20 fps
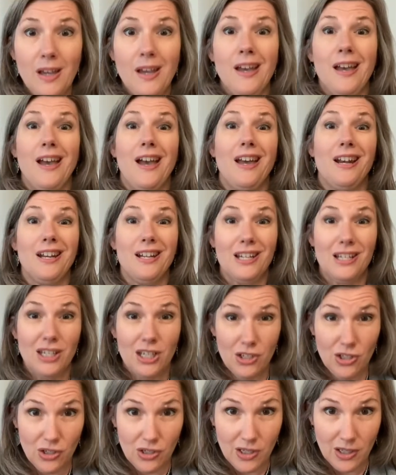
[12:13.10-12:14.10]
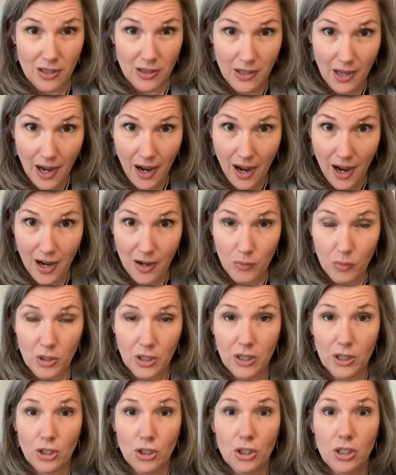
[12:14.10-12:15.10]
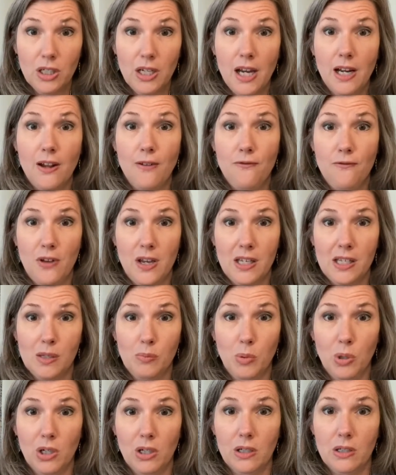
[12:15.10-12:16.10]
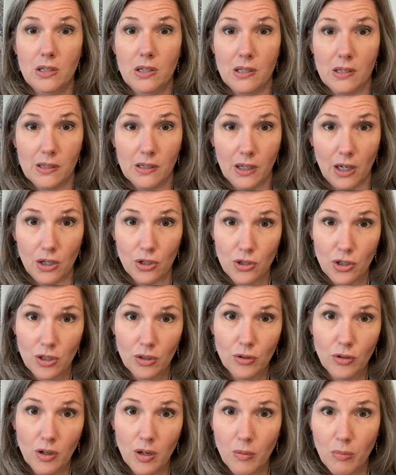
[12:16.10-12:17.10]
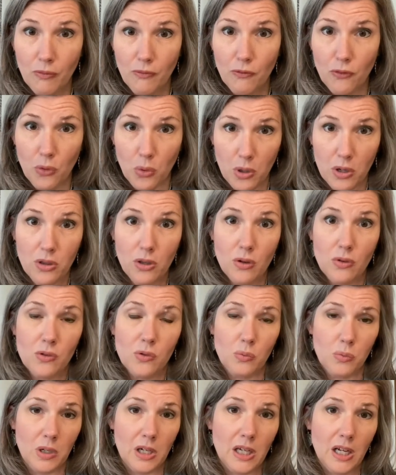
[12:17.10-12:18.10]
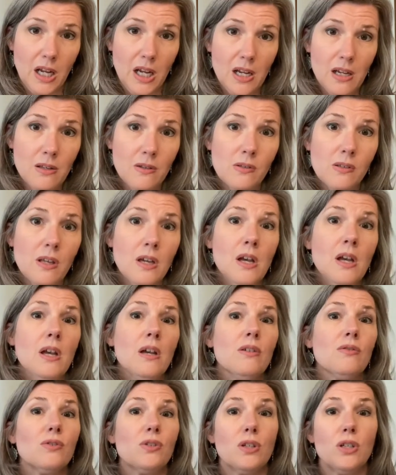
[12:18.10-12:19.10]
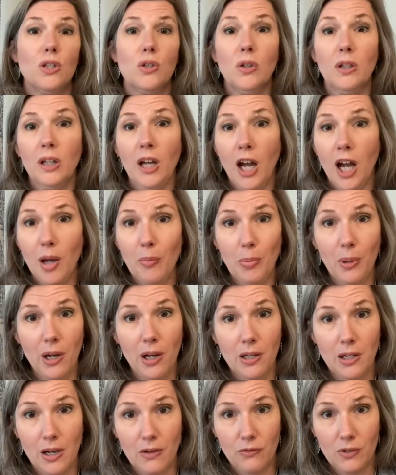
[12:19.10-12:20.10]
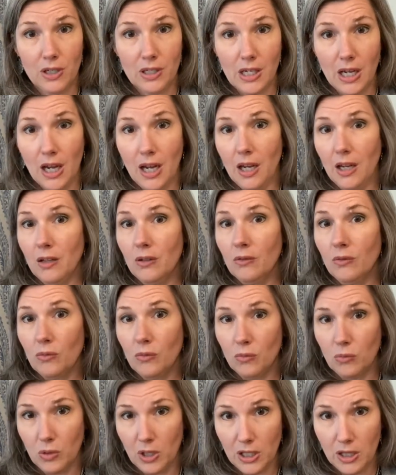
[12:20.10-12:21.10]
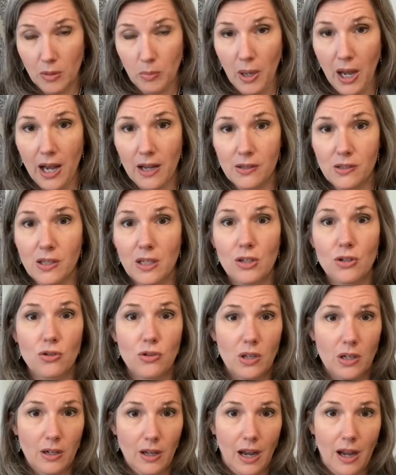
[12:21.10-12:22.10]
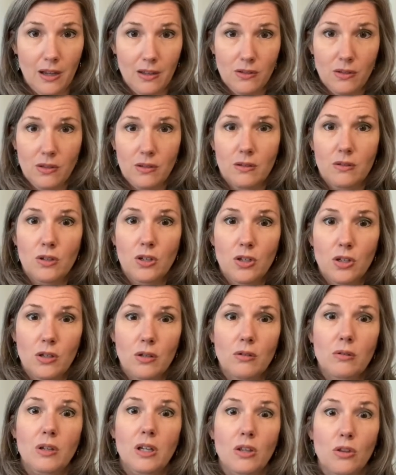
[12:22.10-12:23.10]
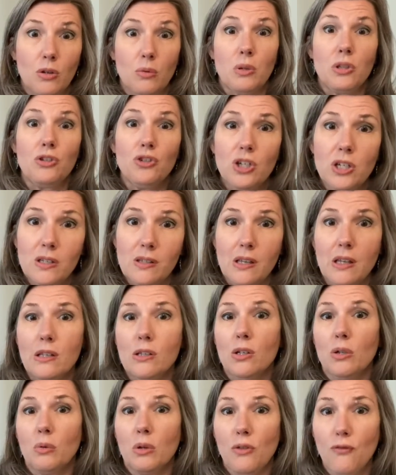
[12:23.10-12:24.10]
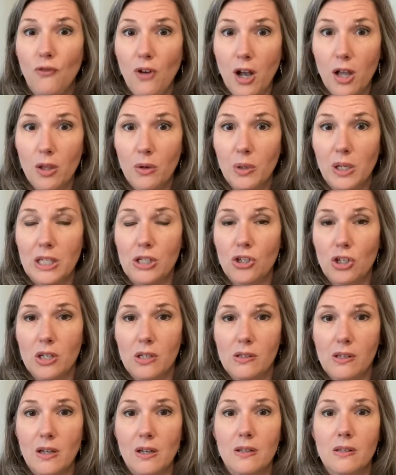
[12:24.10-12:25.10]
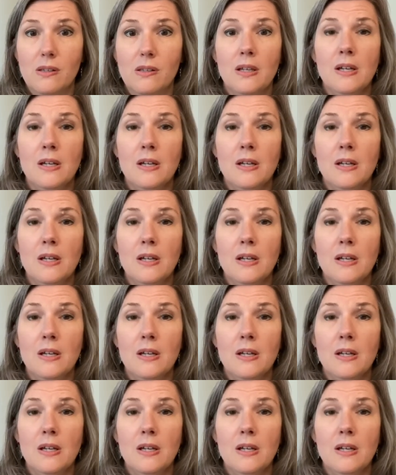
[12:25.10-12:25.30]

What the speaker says: And in addition to that, we're going to create a Facebook discussion group for those readings. So you can hop on every day, read the passage that has to do either with Jesus or with following Jesus.